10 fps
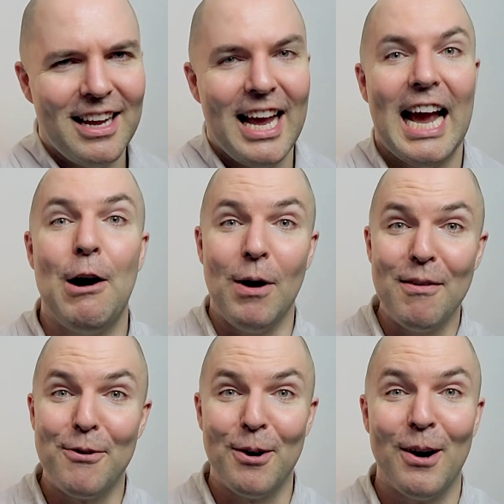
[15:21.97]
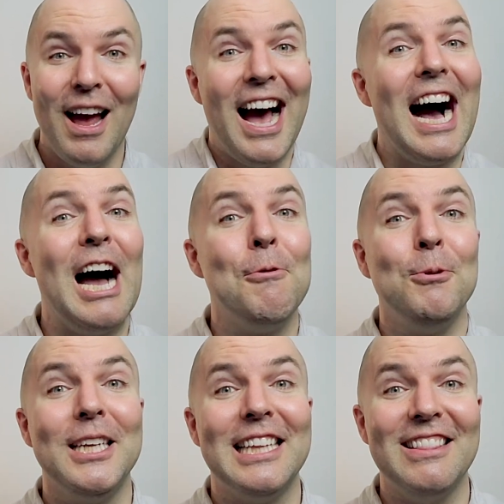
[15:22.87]
However, I
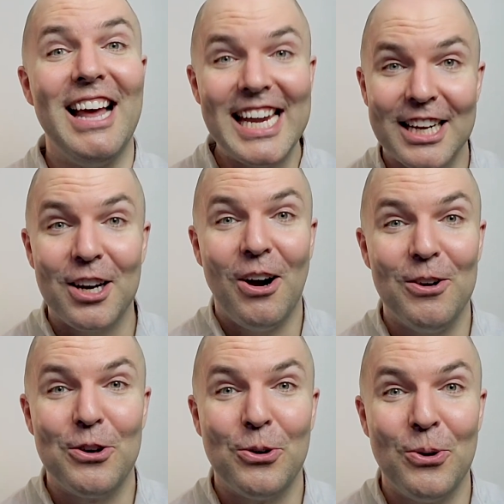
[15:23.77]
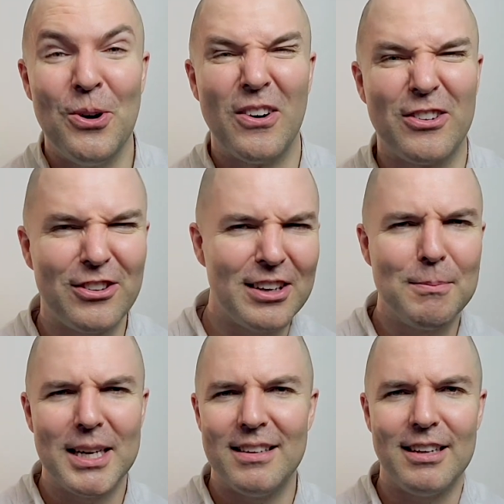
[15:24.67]
really like hardcore sitting
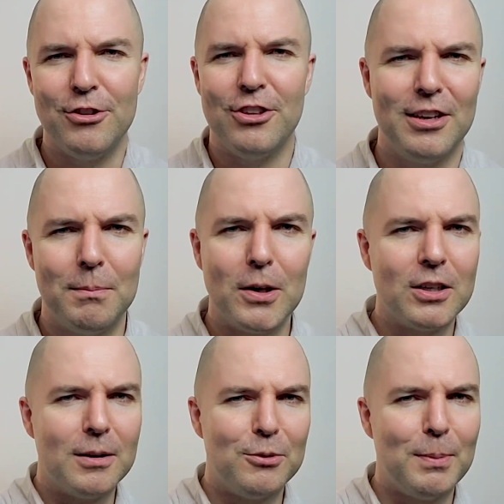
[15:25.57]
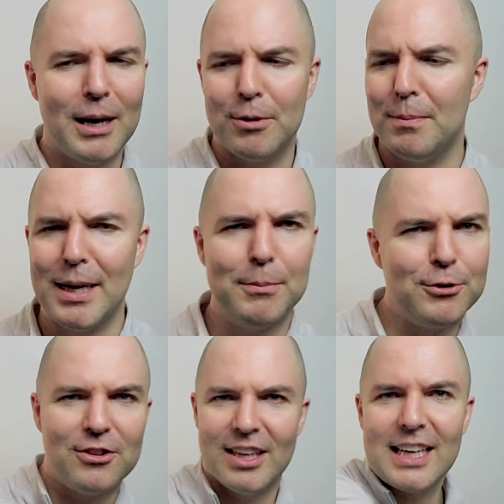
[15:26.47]
meditation. A monk comes by with a bamboo
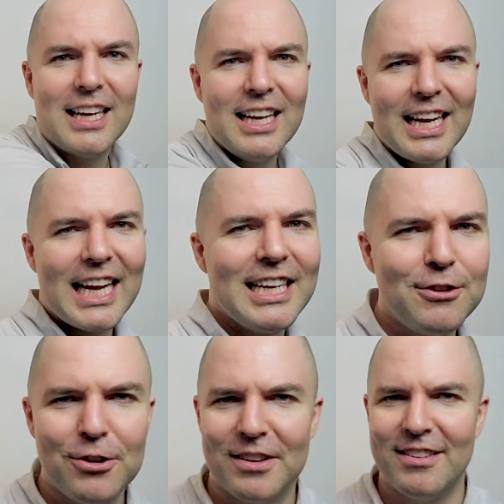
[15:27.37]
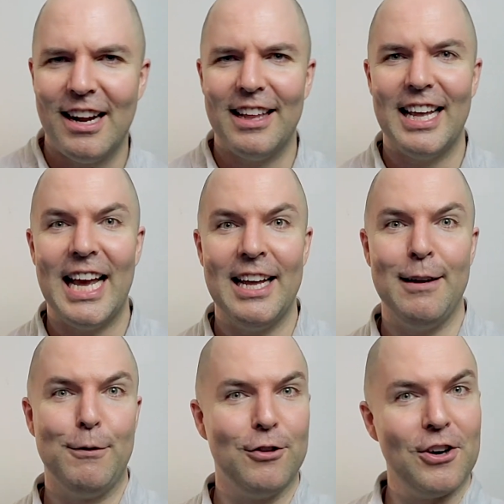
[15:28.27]
stick and hits you on the side of the head if
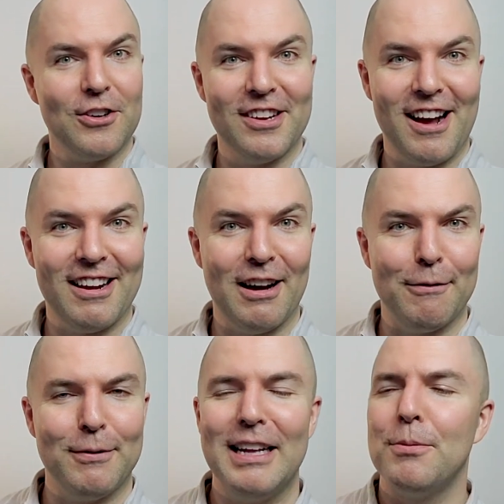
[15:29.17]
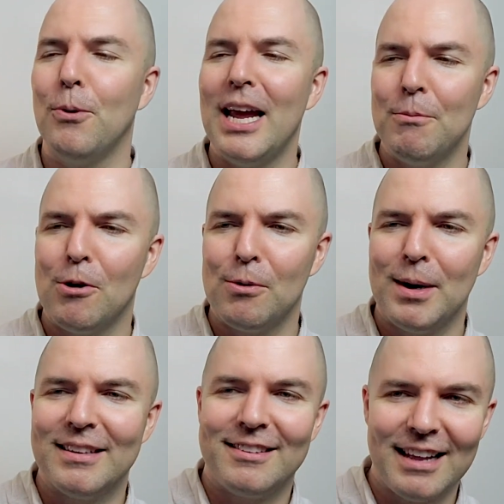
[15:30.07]
you start to nod off. That's way more
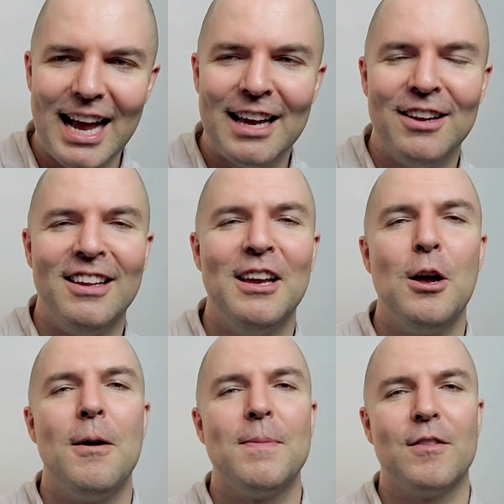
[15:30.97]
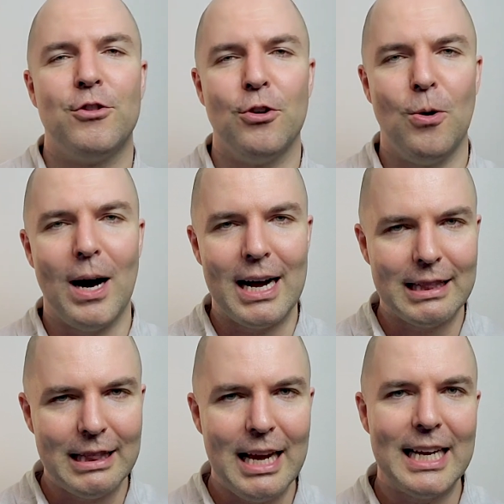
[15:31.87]
my style, so I
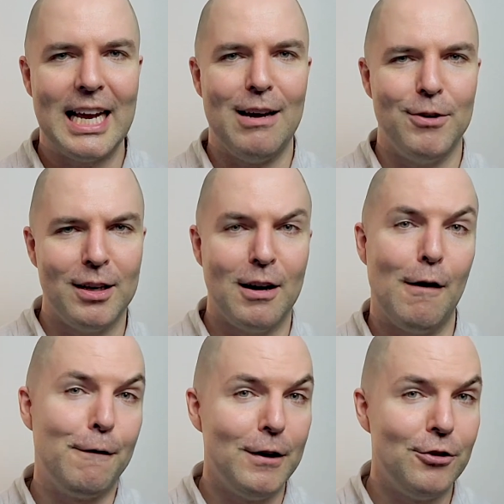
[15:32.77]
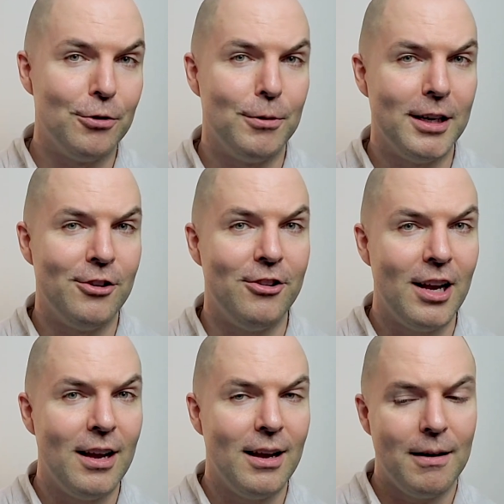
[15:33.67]
like having a feature-rich
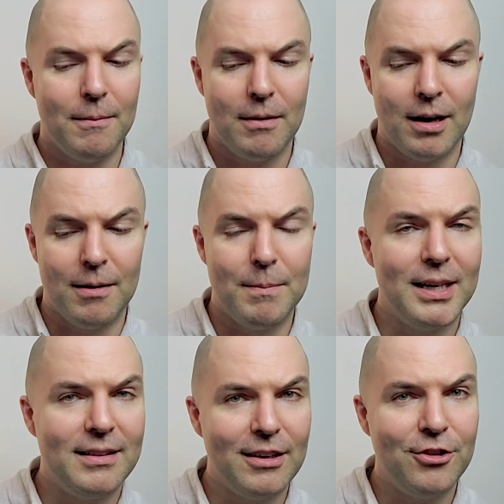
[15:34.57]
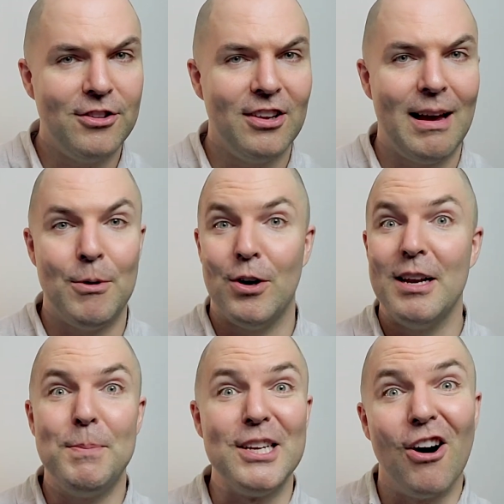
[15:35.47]
meditation timer. It'd
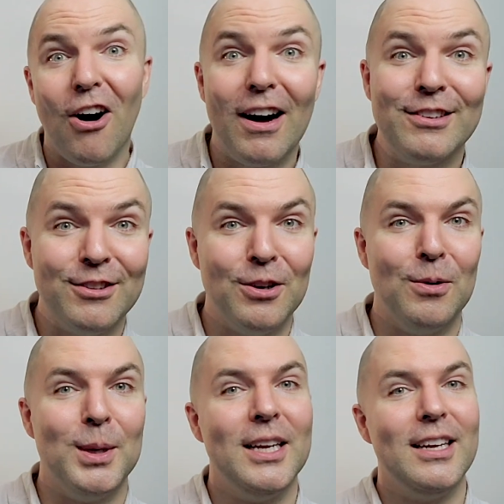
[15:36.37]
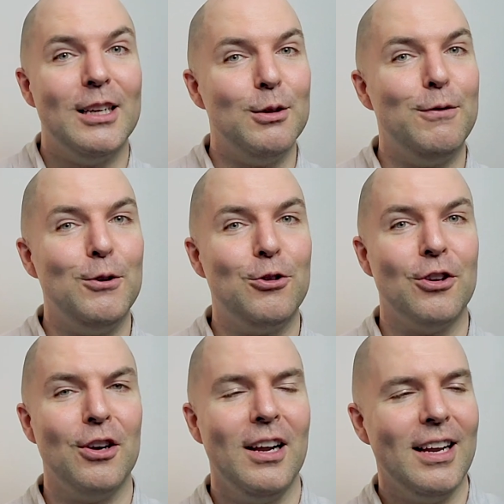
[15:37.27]
be awesome in the
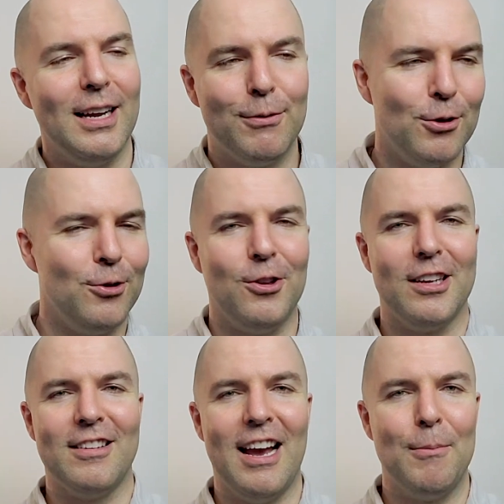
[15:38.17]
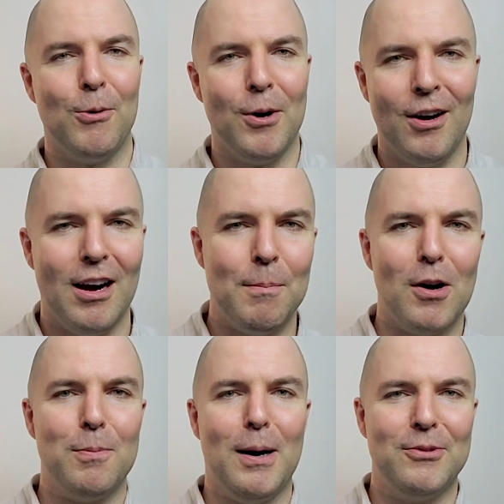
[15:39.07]
future if there's like a timer where a monk
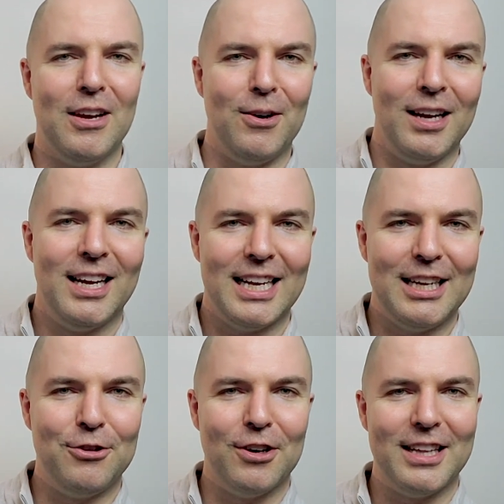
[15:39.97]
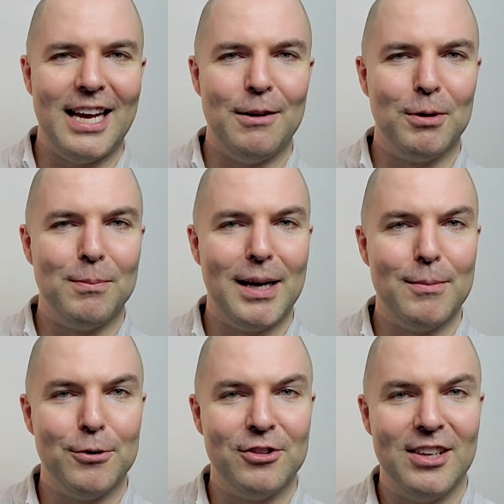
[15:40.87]
pops out and hits you on the head with a bamboo
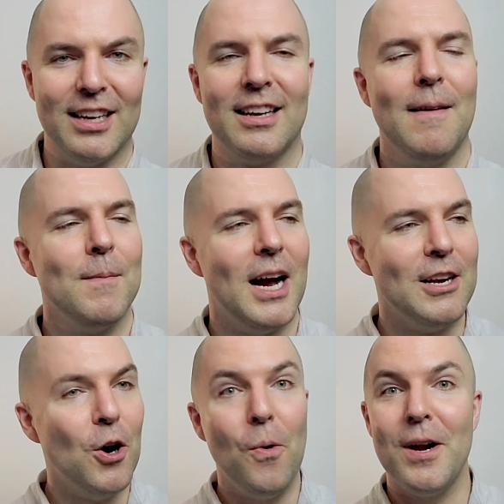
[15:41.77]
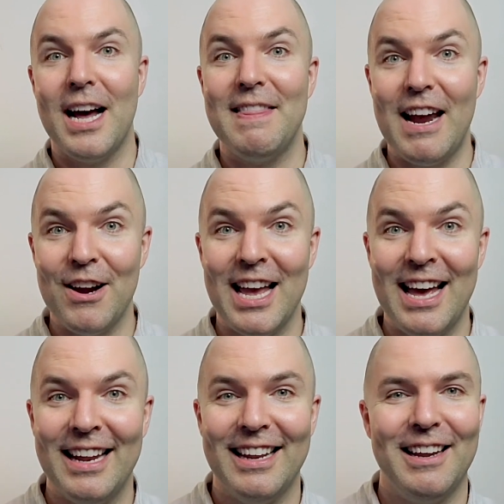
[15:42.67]
stick. I know we're not there
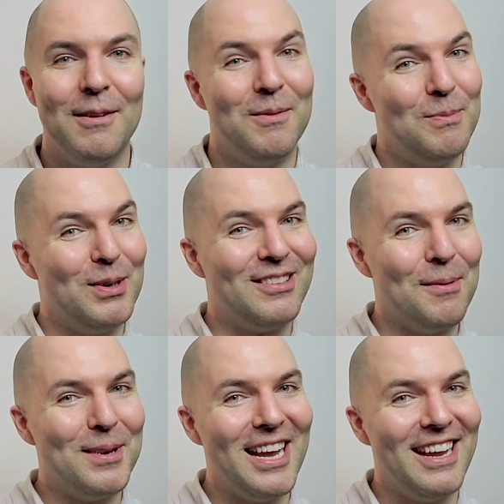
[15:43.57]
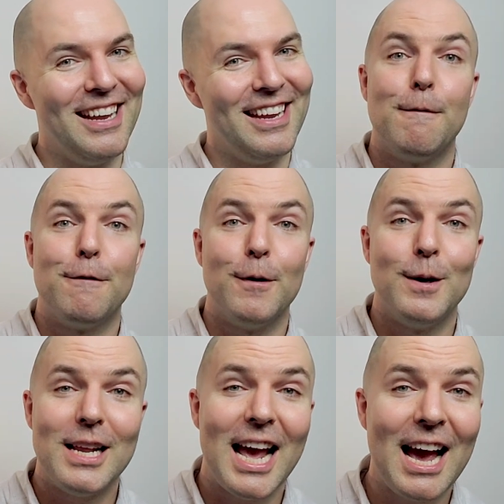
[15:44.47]
yet, but someday. For
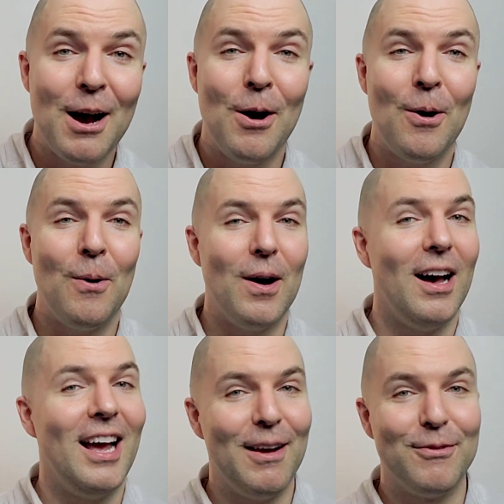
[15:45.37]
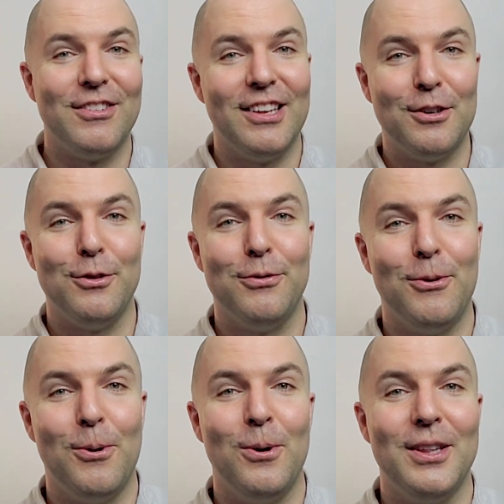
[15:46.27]
now, I have to settle
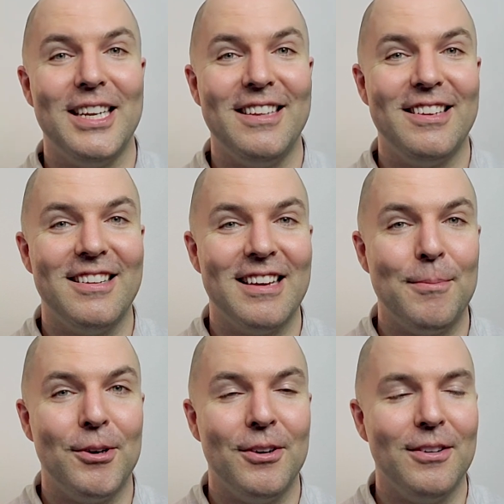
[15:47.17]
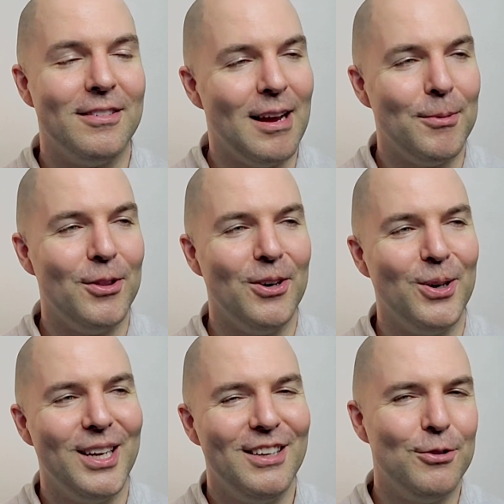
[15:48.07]
for the Insite Timer though.
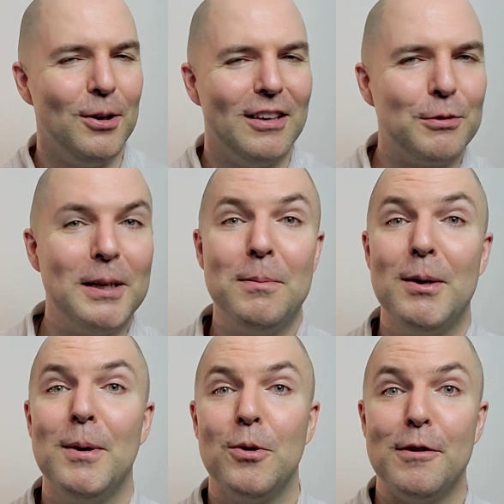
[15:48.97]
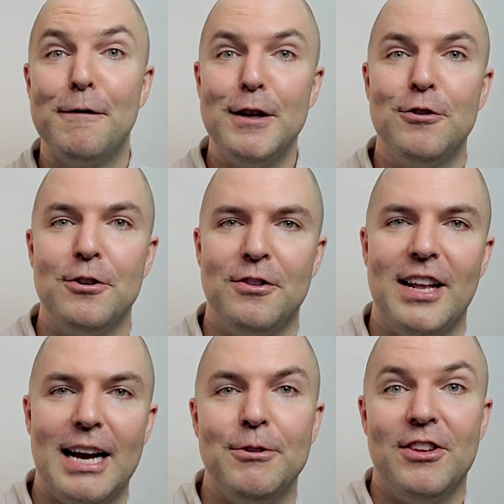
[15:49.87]
So I'll explain a bit about the features
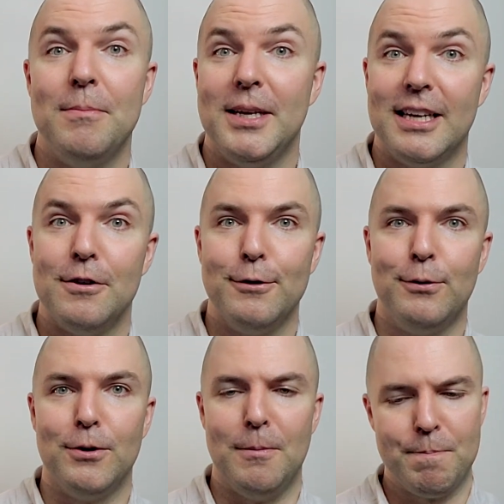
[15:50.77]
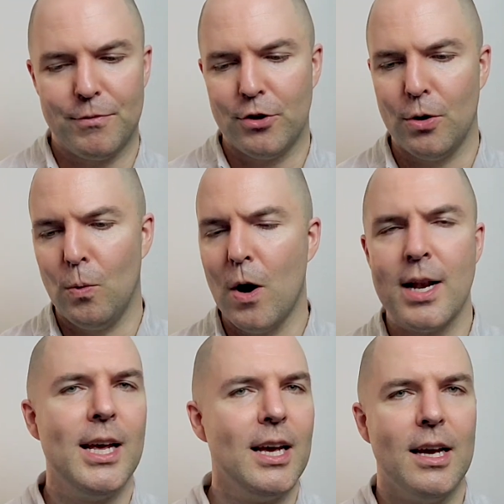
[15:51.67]
that I would say make it useful. So
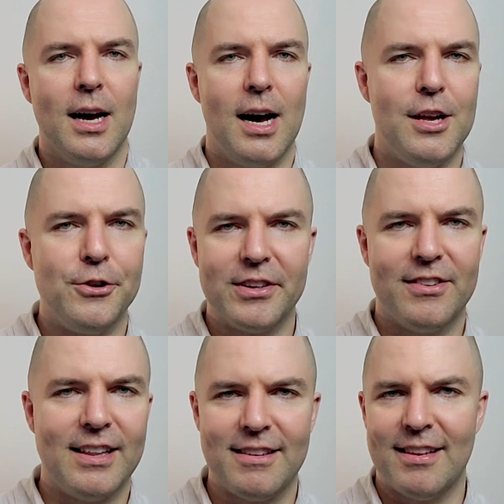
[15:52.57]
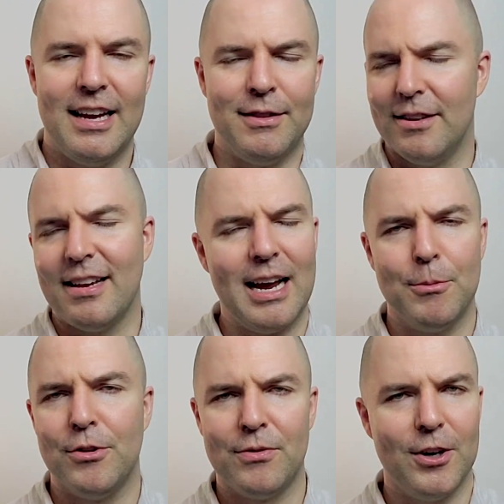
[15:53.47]
one, you can set the
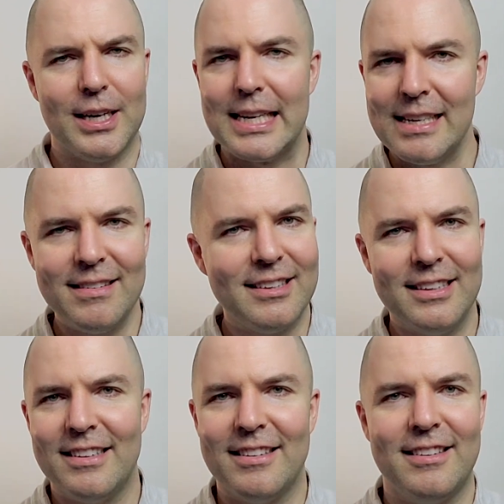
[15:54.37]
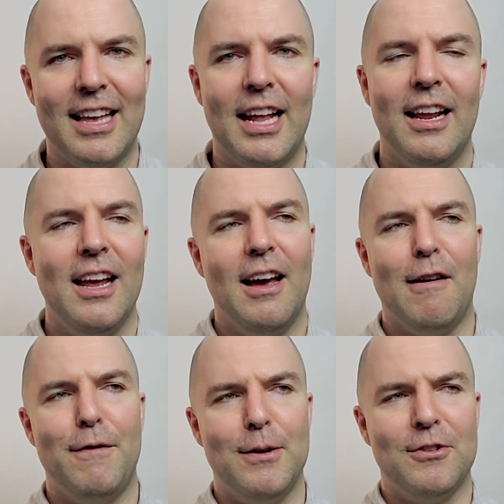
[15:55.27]
timer is very easy to set. I
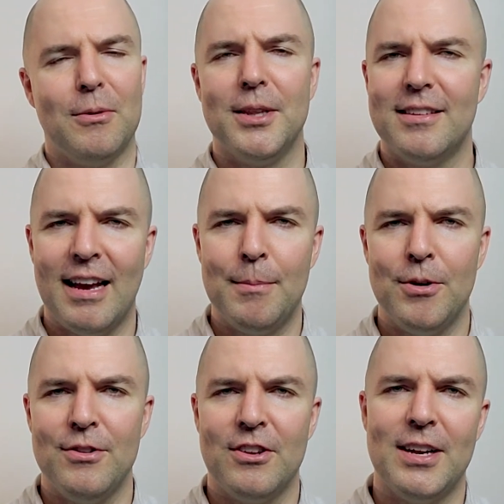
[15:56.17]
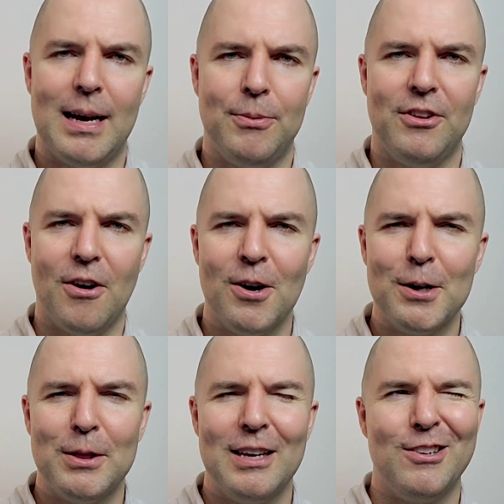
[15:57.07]
found some of the timers on apps that are out there.